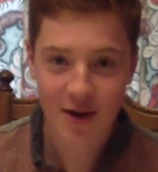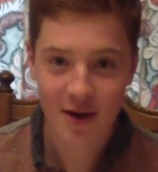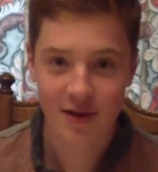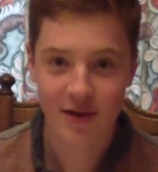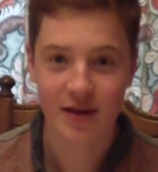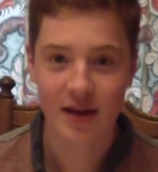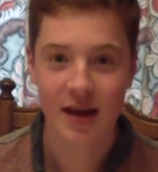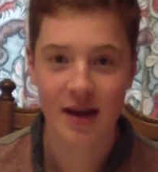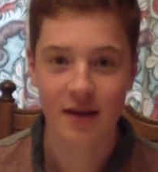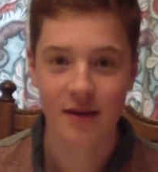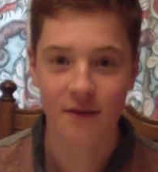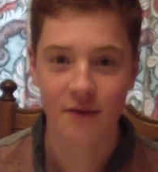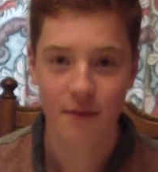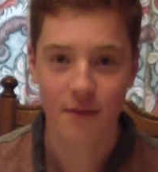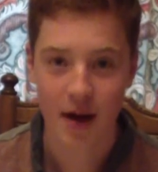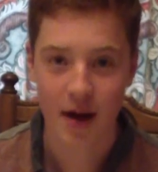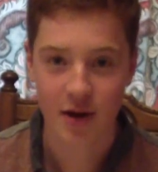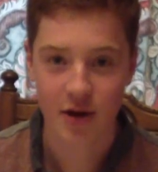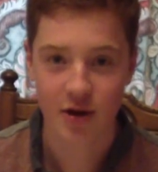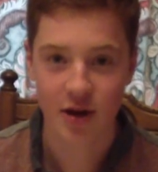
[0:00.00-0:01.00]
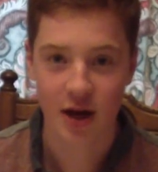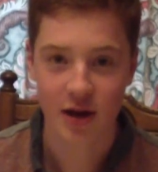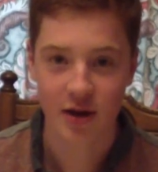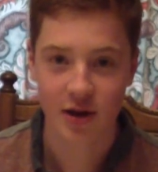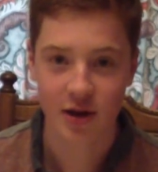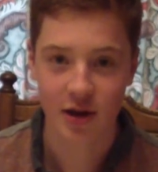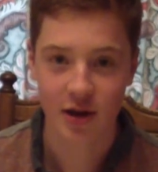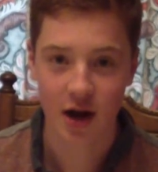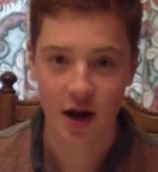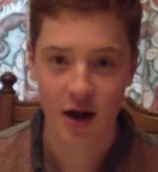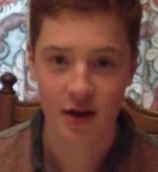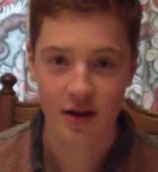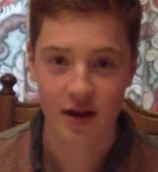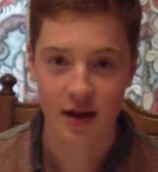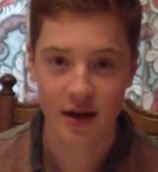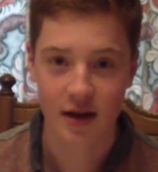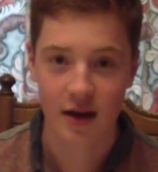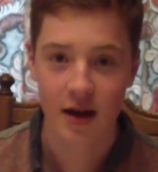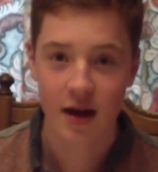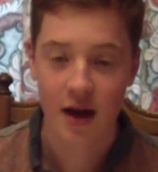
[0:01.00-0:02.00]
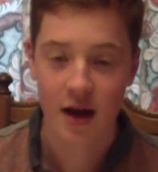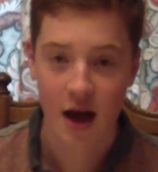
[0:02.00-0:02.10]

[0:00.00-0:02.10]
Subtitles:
good season for Manchester United.